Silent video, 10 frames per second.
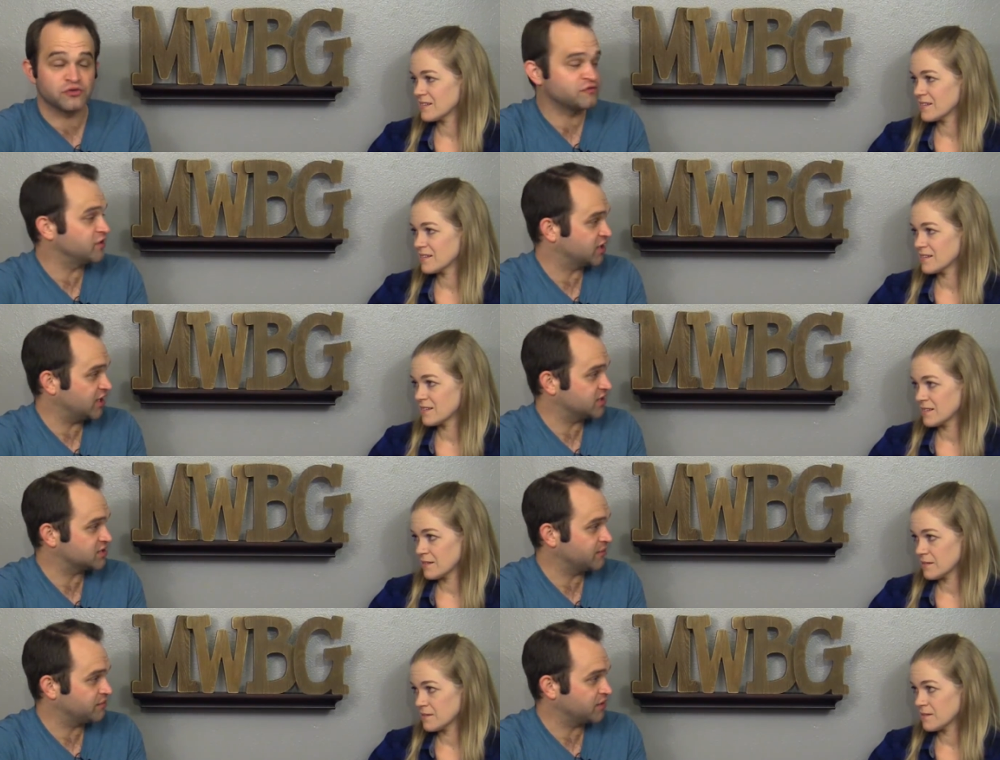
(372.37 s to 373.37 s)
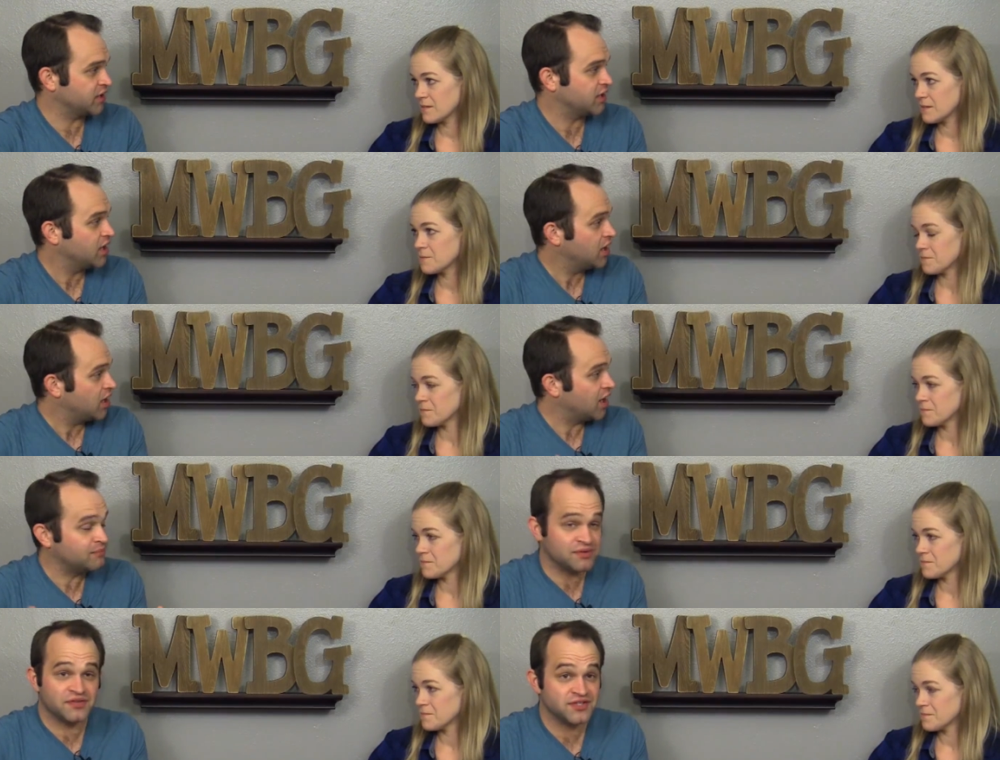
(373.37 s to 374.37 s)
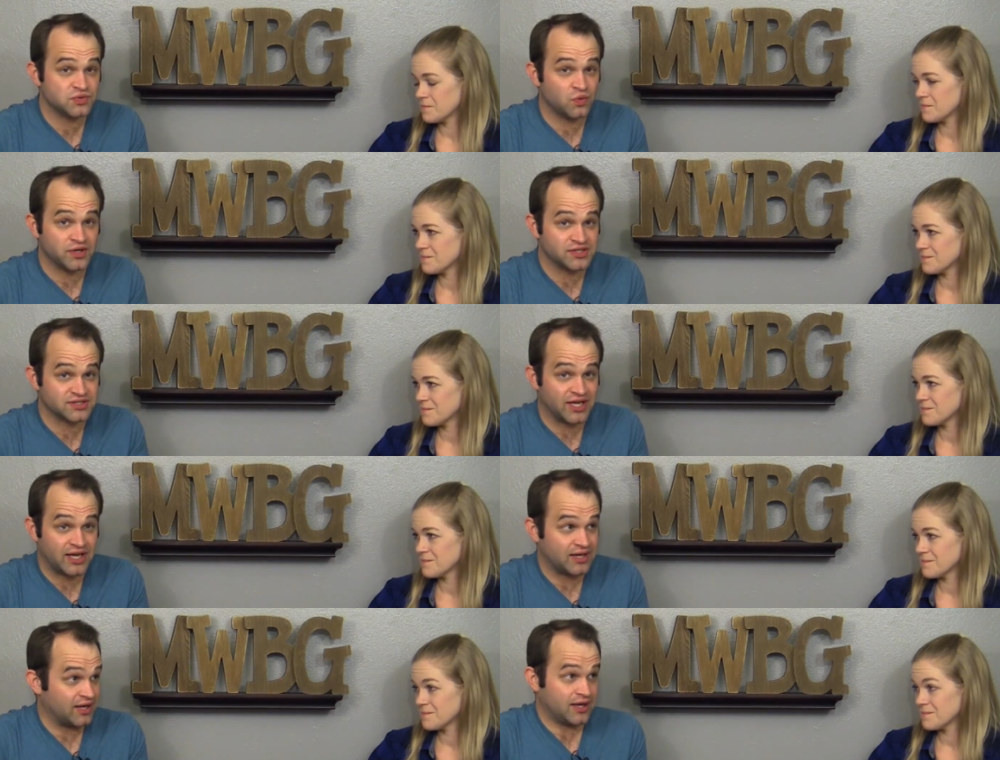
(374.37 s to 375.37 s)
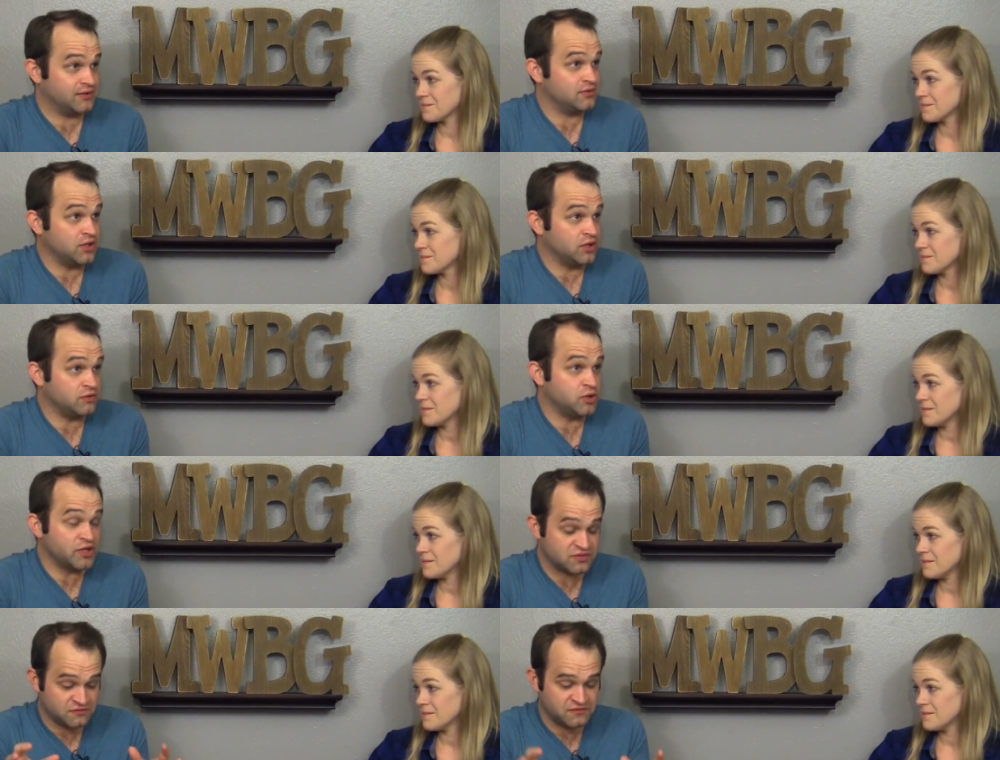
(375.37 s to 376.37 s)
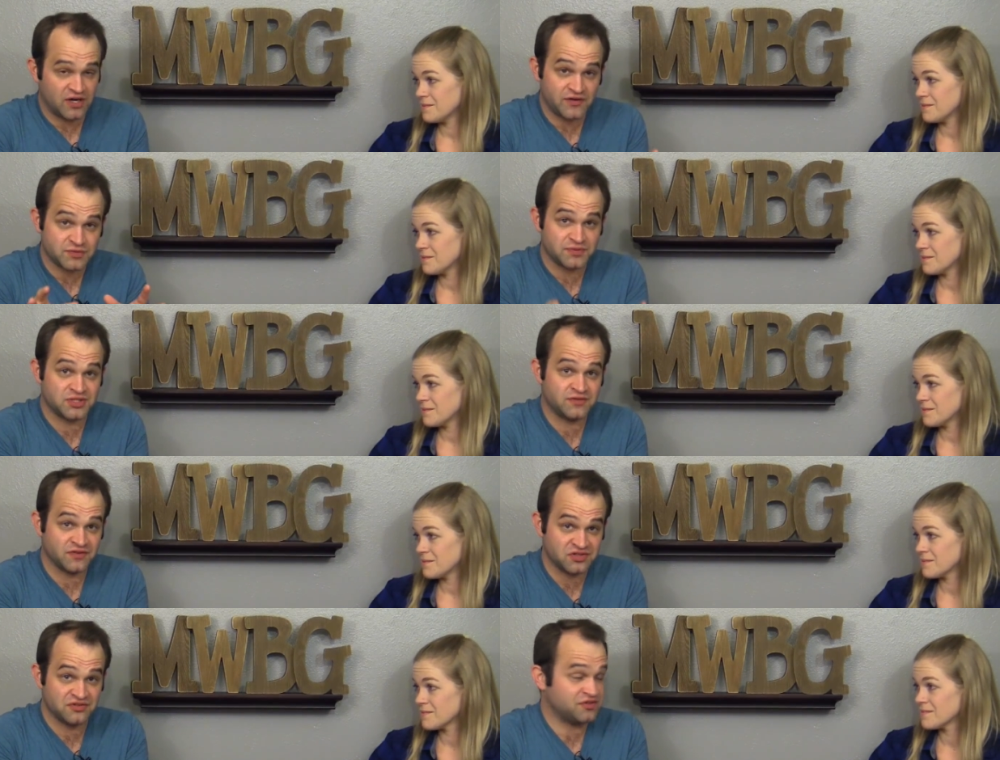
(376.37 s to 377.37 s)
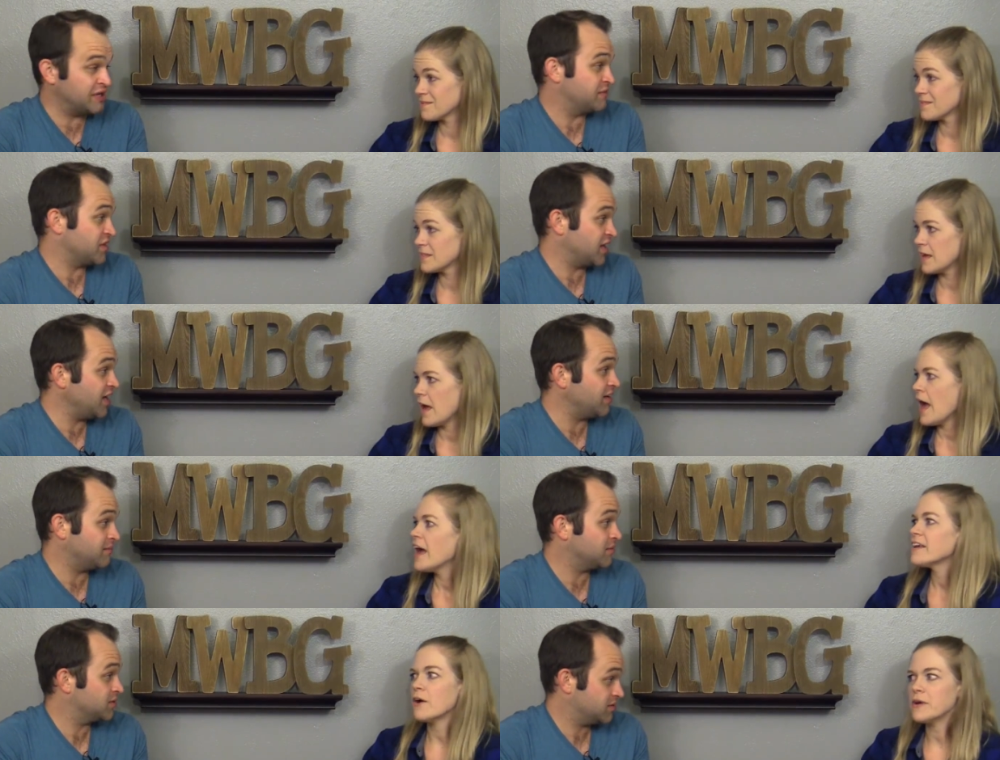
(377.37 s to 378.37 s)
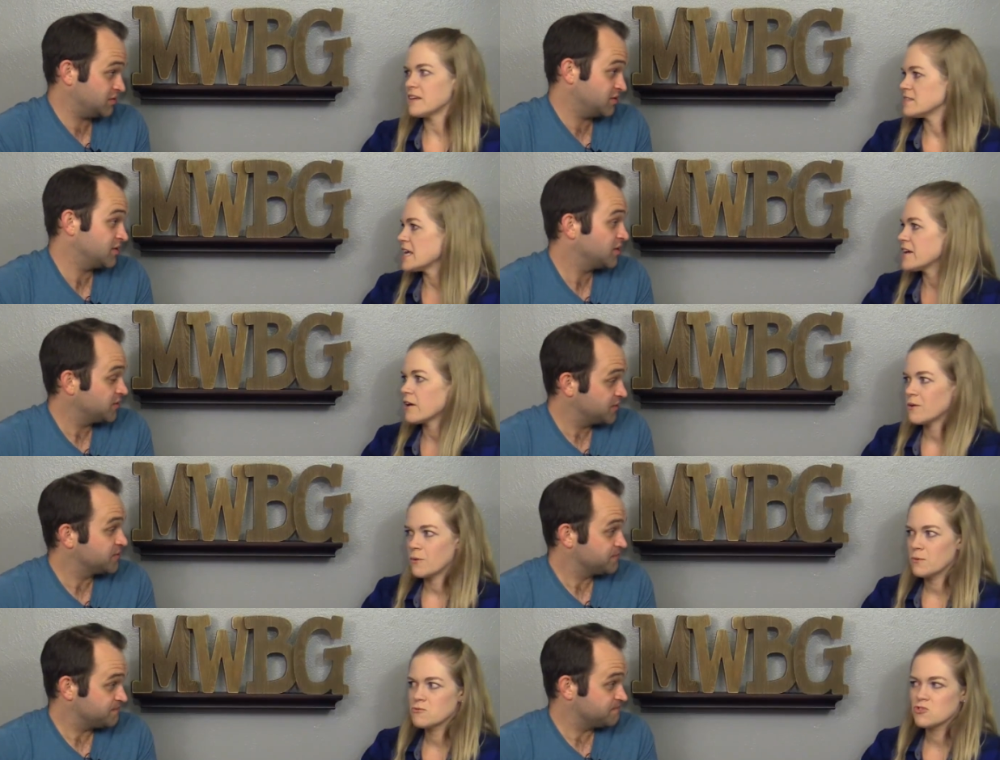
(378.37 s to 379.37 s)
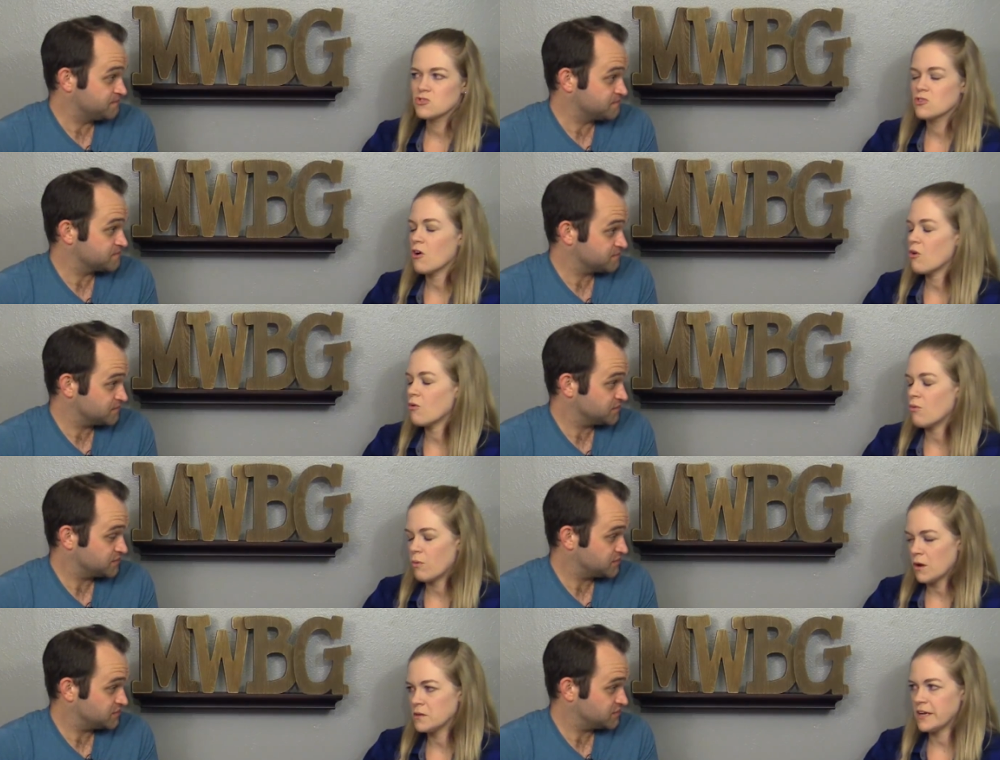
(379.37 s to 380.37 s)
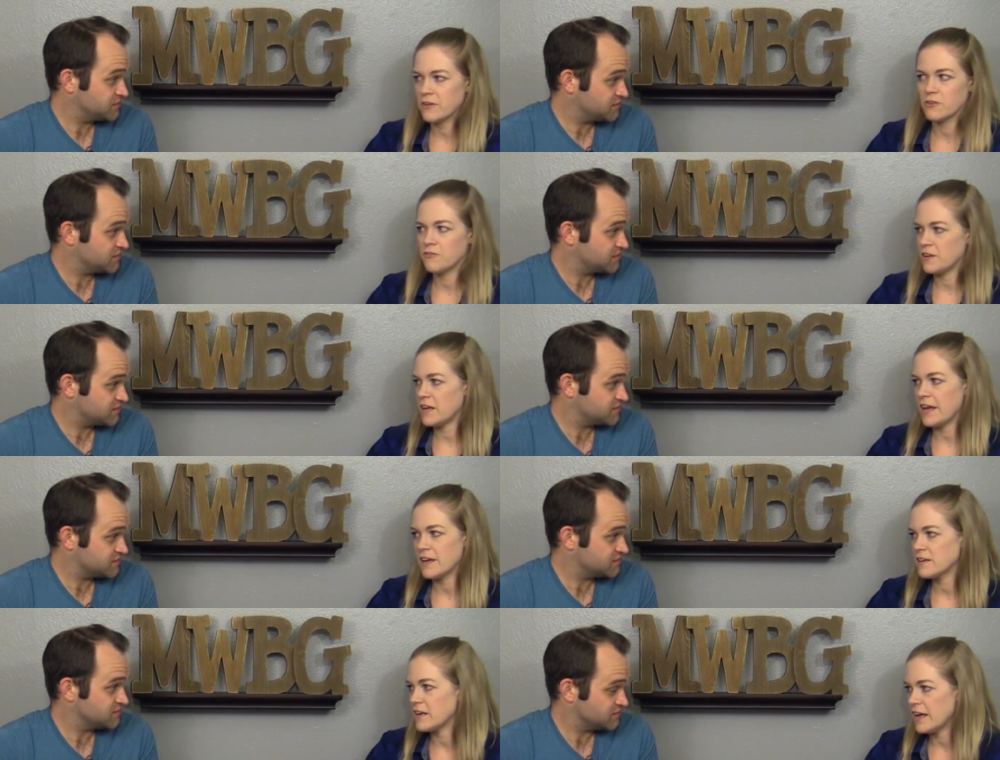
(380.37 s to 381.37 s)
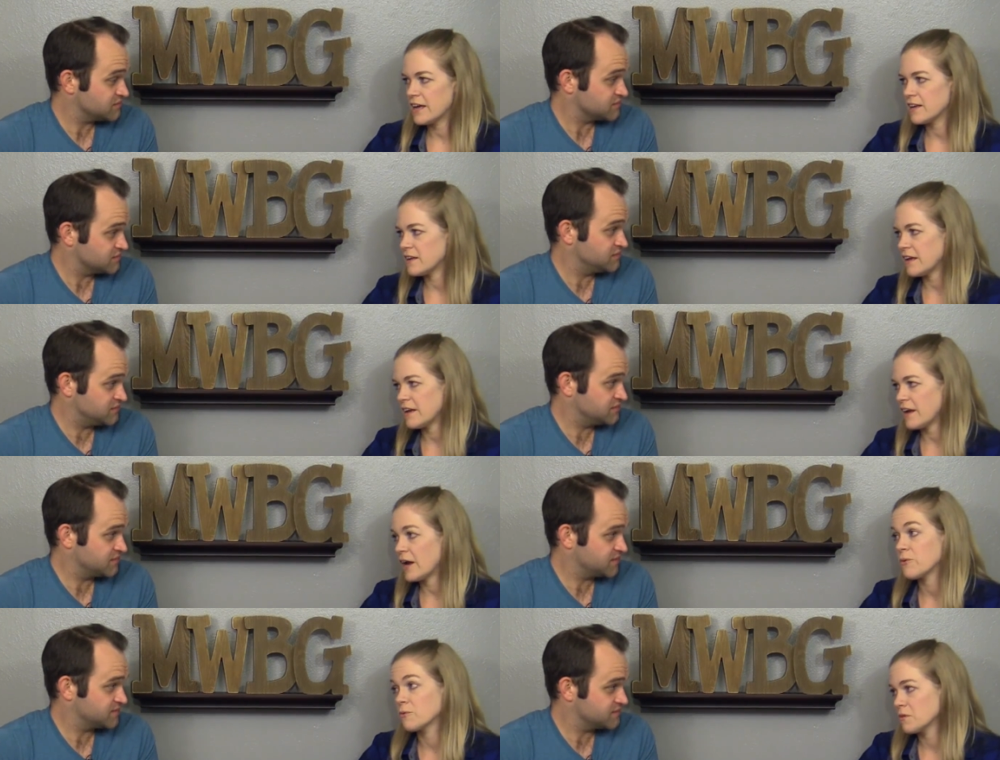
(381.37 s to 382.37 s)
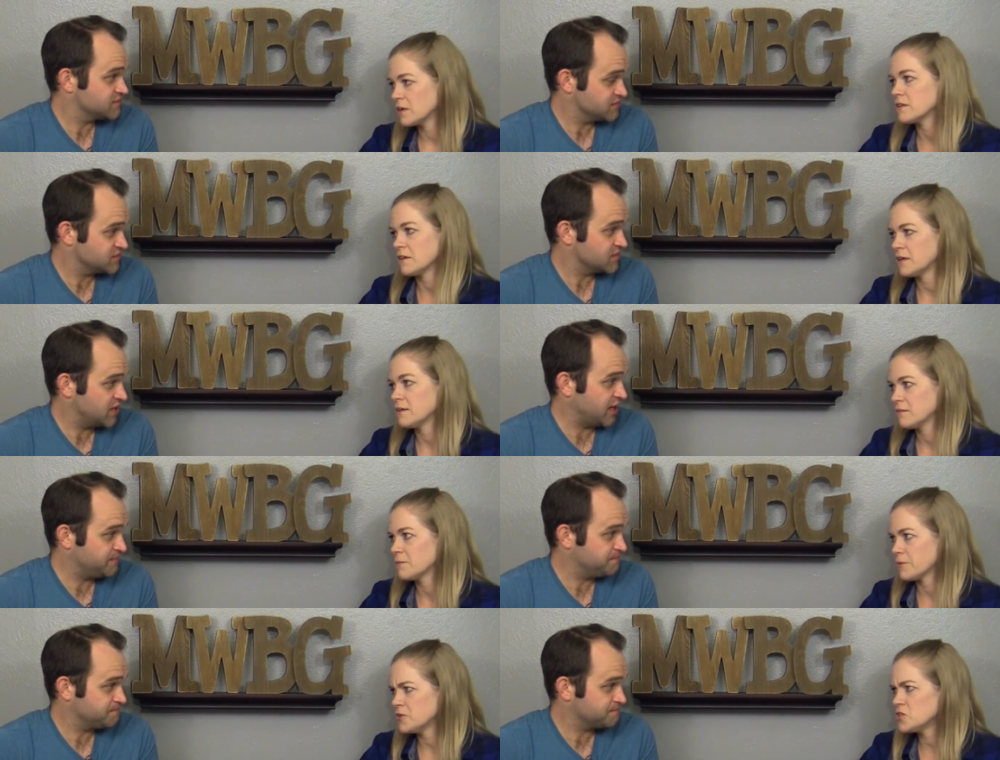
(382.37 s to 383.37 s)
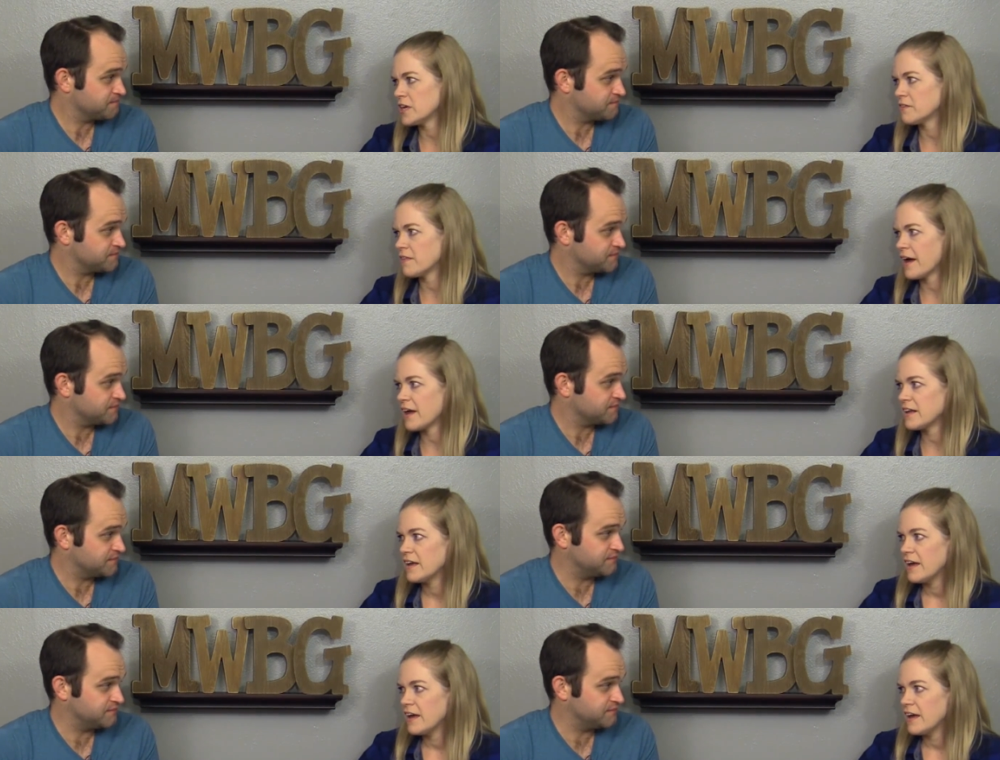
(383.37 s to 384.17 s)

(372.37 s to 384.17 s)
Speaker 1: you're flicking something um, but this one it's like it's very specific to the theme of the game.
Speaker 2: Oh yes, they go mm-hmm. so well together, fit hand in hand, mm-hmm. and I really yeah. appreciate that.